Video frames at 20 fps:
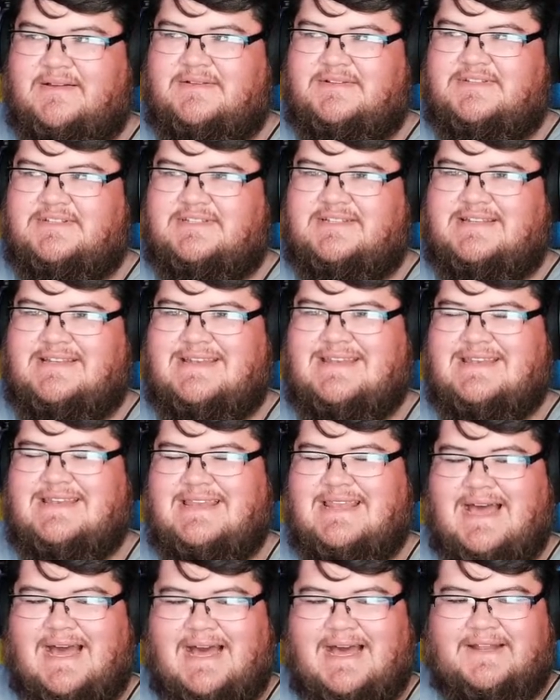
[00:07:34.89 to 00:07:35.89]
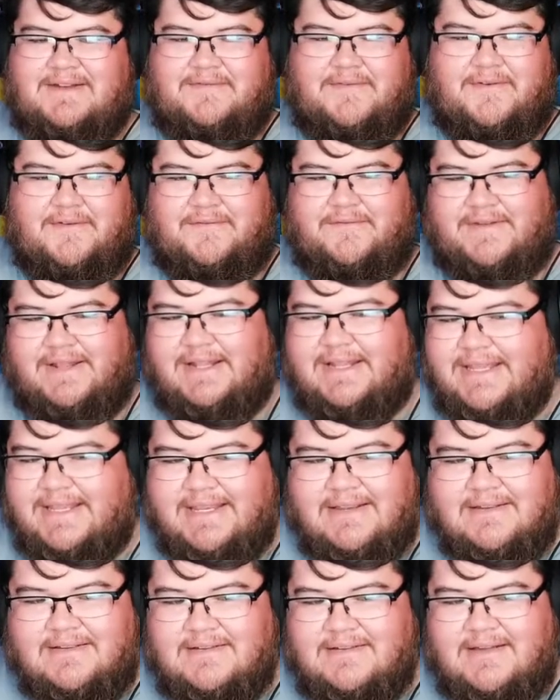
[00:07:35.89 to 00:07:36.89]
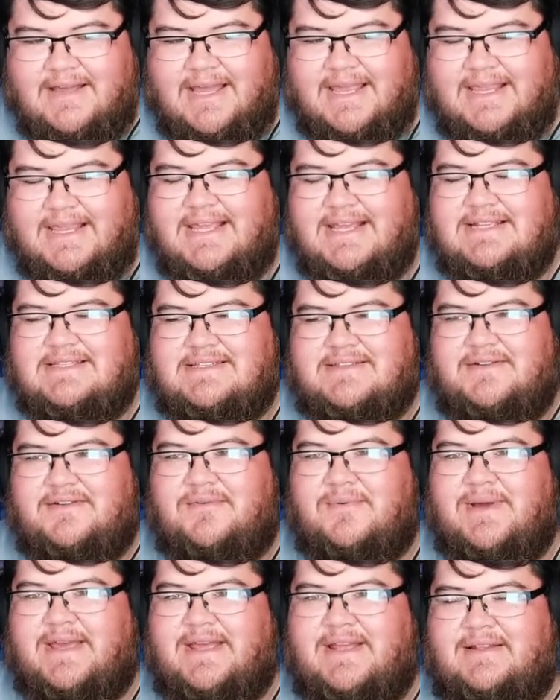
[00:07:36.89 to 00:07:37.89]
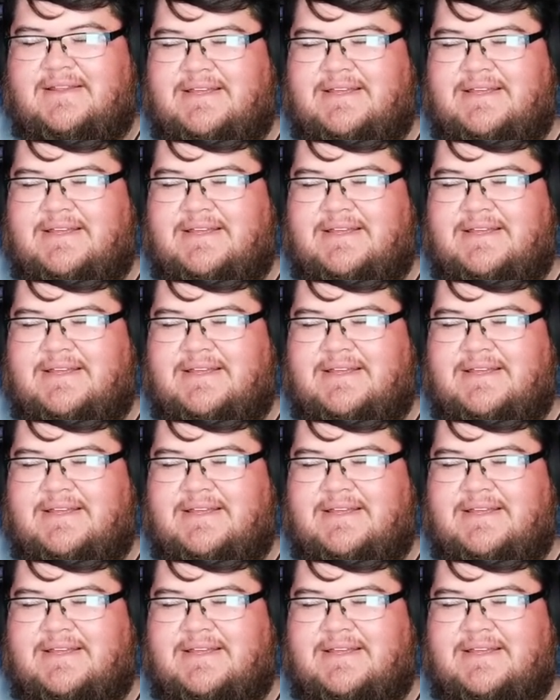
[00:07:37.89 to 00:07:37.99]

just not fulfilling, I guess, in a way.